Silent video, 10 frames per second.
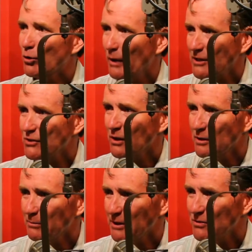of crashing
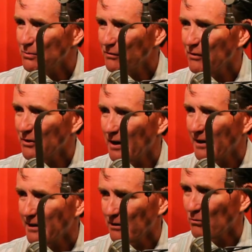on the beach, we figured
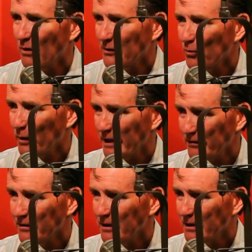out how to ride the
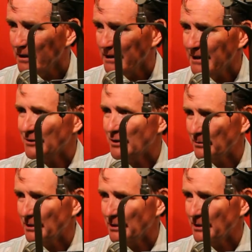wave into the